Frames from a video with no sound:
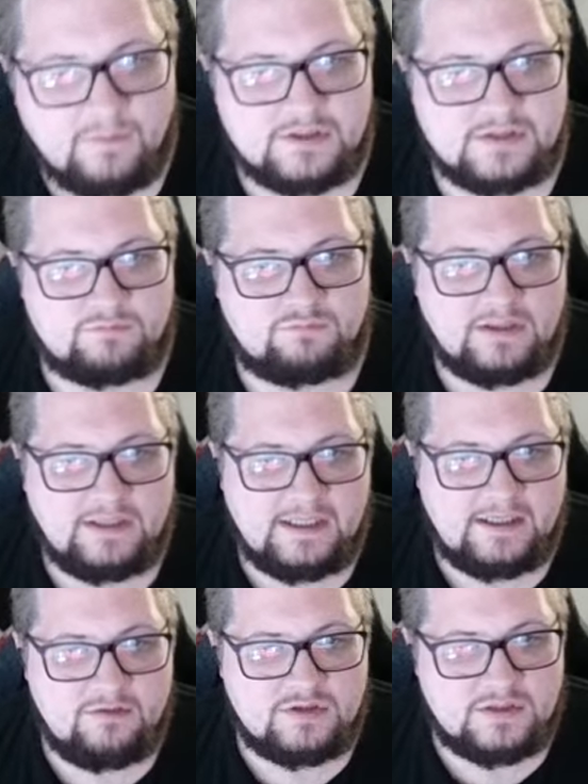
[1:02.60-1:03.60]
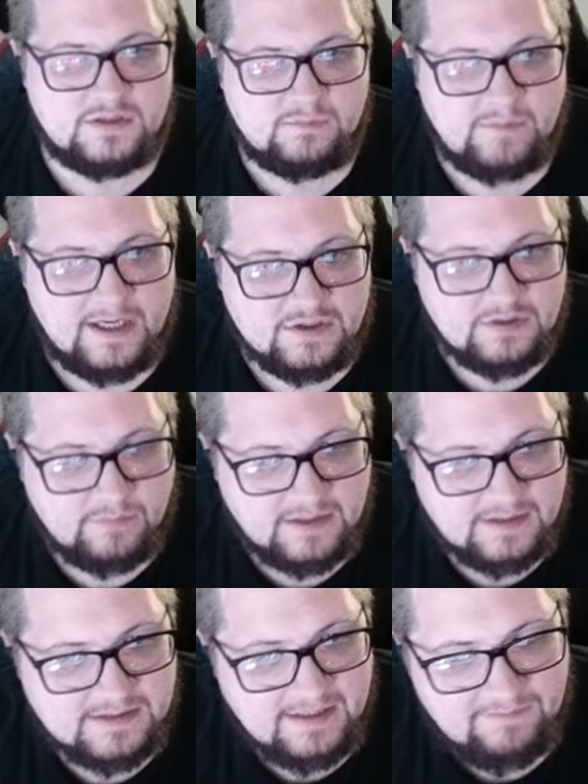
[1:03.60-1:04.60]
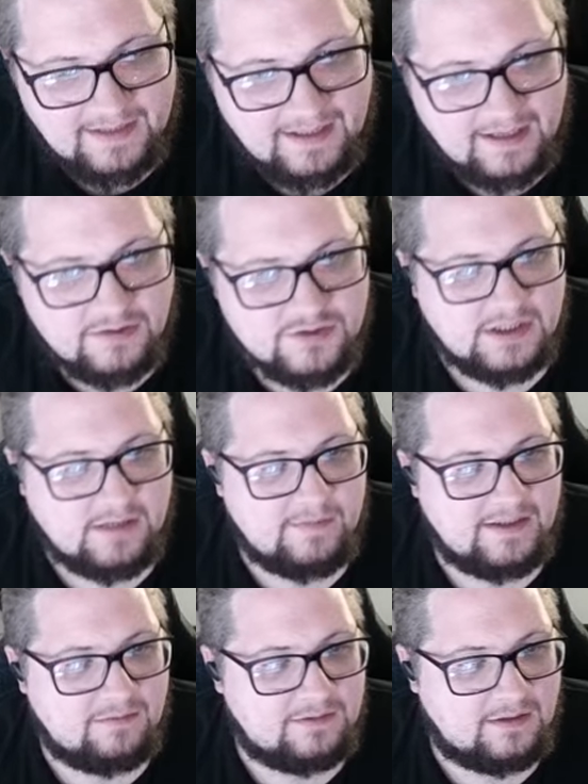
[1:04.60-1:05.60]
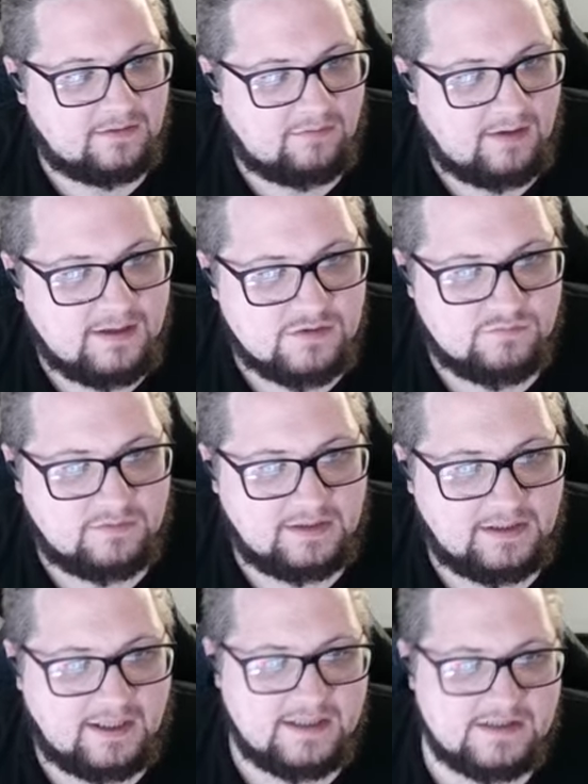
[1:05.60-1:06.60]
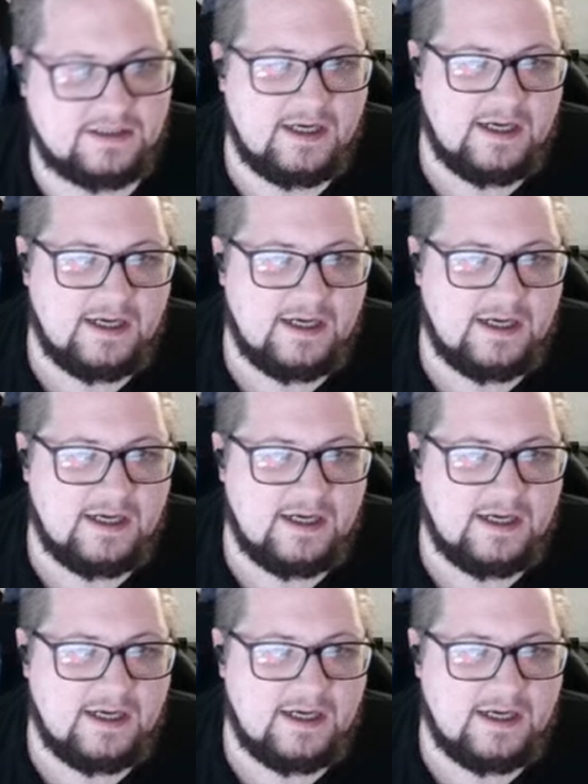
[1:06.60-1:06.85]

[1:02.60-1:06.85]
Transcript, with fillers: is really huge in this matchup because having that energy coming out the other end is really nice.